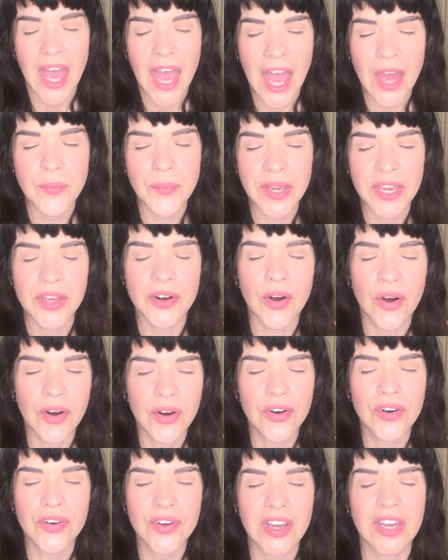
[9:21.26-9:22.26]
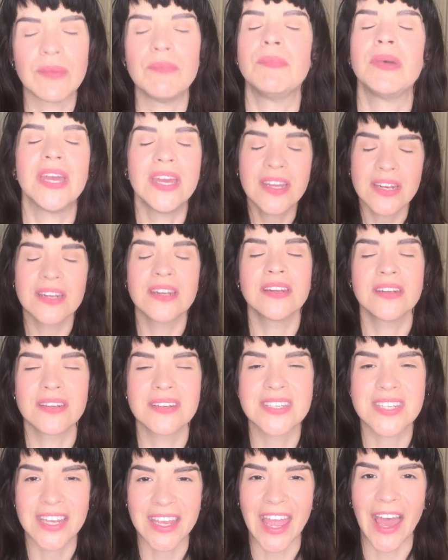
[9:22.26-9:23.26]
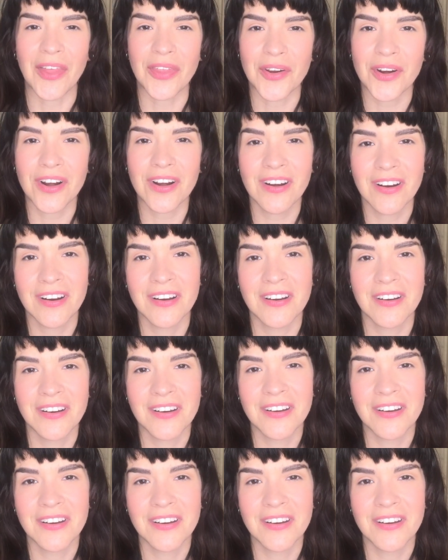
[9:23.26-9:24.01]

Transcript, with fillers: and we can all commit together,